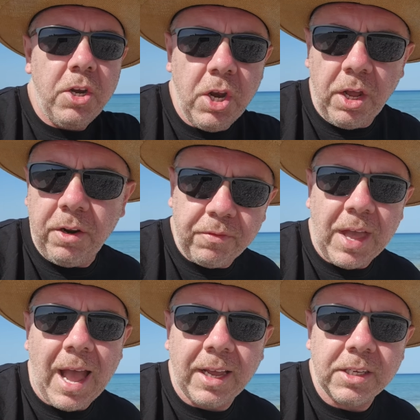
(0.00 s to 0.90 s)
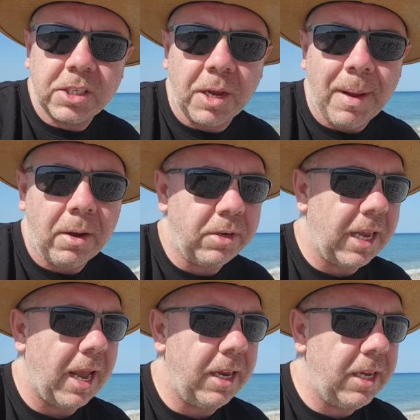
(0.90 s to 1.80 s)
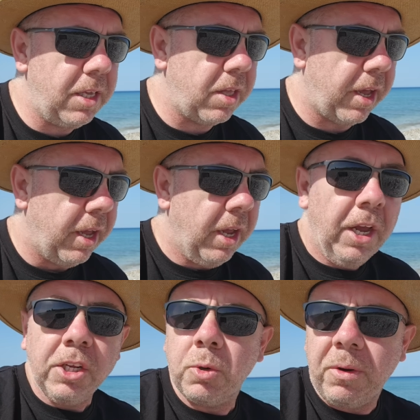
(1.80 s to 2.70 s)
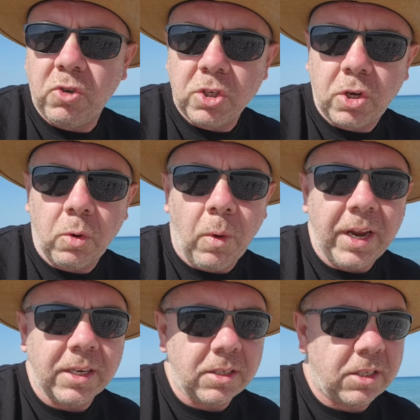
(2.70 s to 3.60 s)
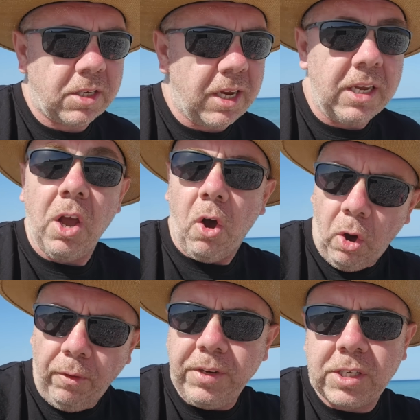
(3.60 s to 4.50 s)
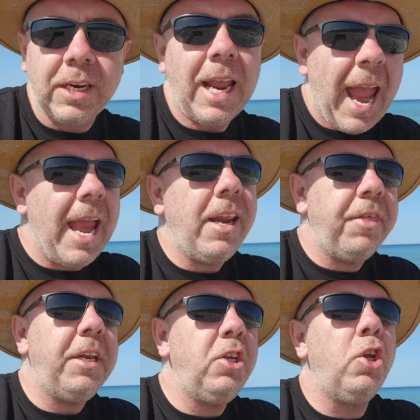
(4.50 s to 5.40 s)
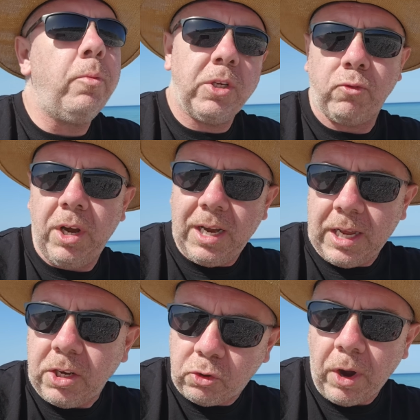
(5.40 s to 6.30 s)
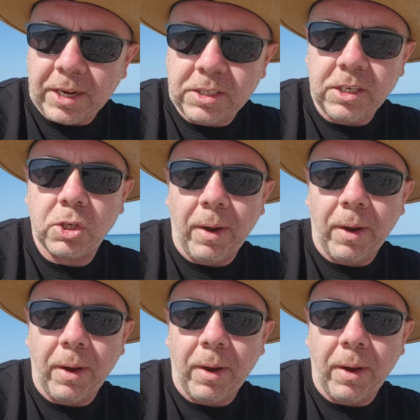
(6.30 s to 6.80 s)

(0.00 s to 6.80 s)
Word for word: None of that has come out yet either. So we've just got to wait and see. Obviously, anything new is really interesting.